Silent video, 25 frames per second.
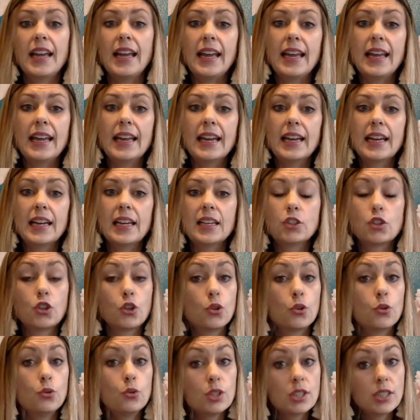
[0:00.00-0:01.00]
And
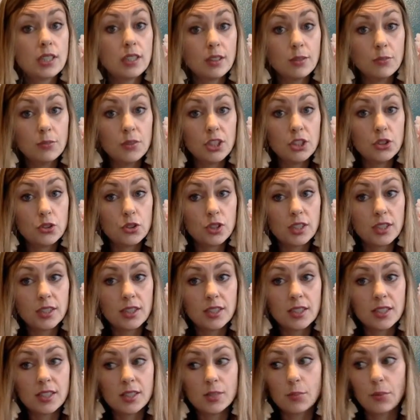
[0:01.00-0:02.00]
who's going to be using
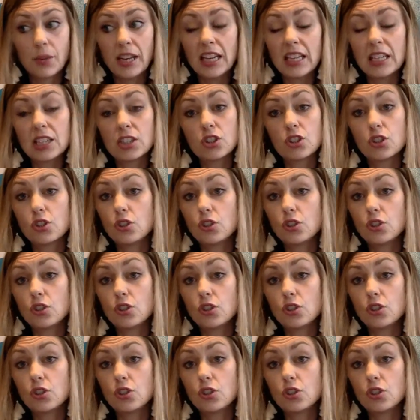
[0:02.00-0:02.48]
this space?